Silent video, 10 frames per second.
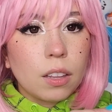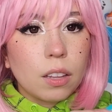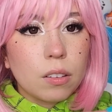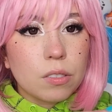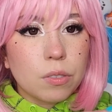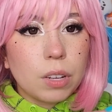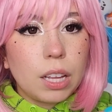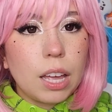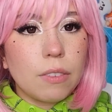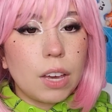that was a
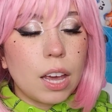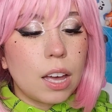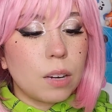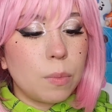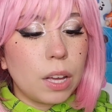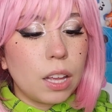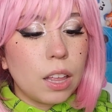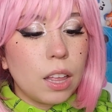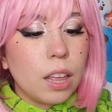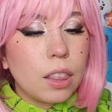really heavy hand, but
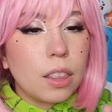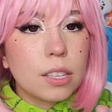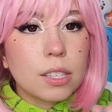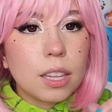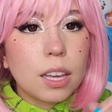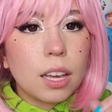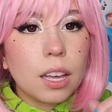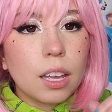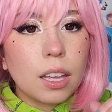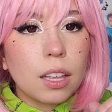this
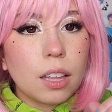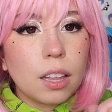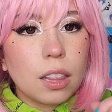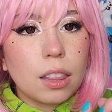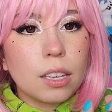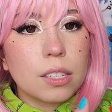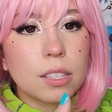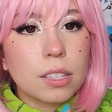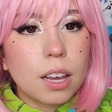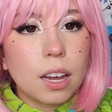
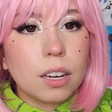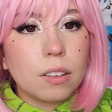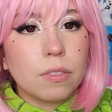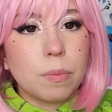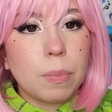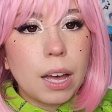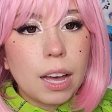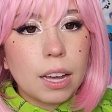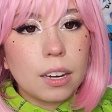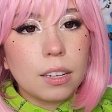is kind of a
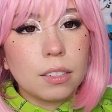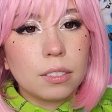bad